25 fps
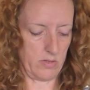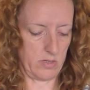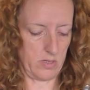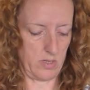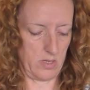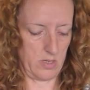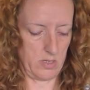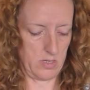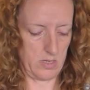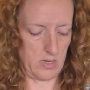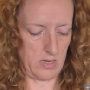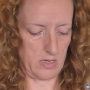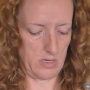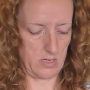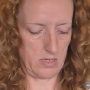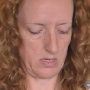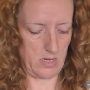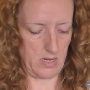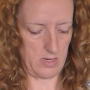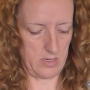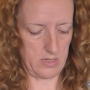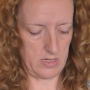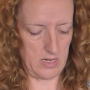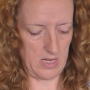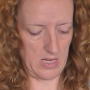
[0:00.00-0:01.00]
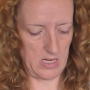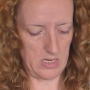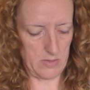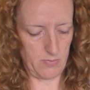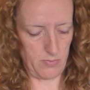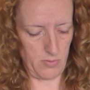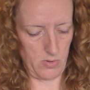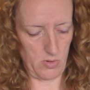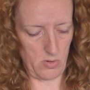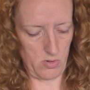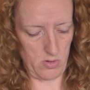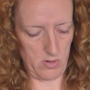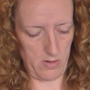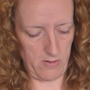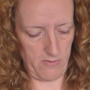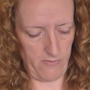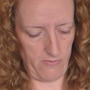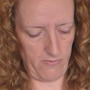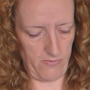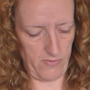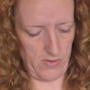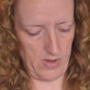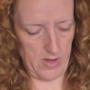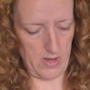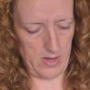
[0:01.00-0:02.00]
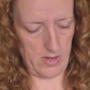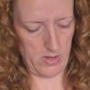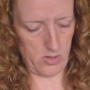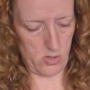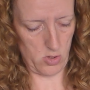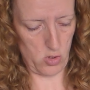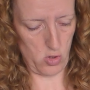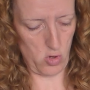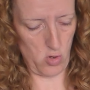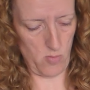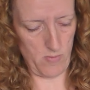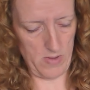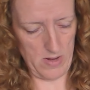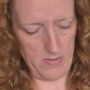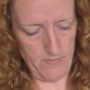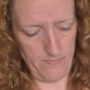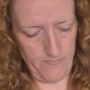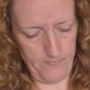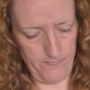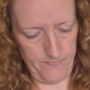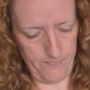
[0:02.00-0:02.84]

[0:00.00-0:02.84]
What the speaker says: So this is a teaspoon of cumin.